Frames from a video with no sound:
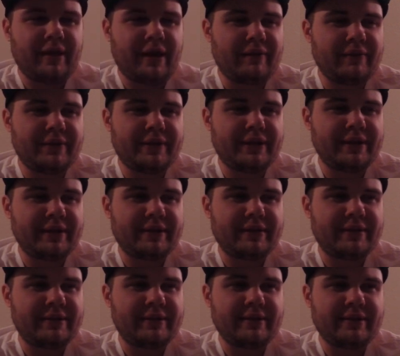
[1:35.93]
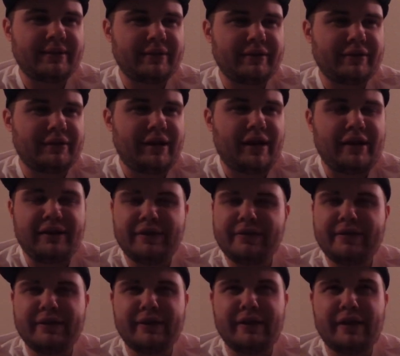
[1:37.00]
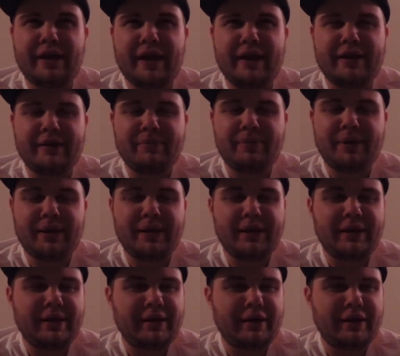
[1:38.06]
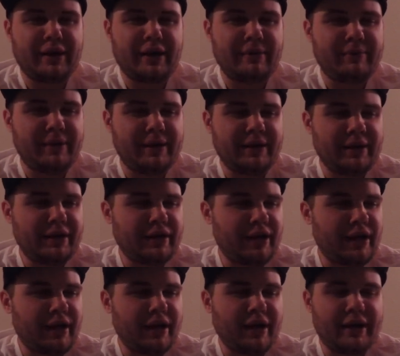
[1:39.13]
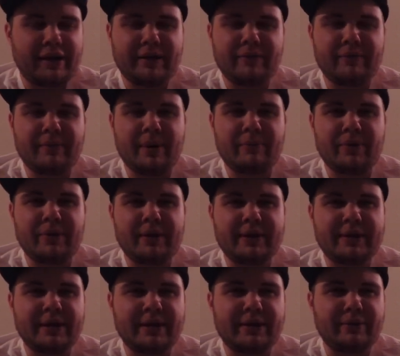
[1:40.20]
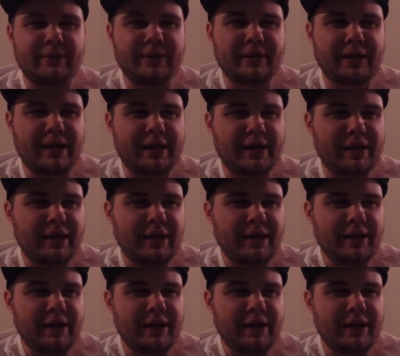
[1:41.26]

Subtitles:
ever since I listened to that EP, I mean, I can remember listening to it in like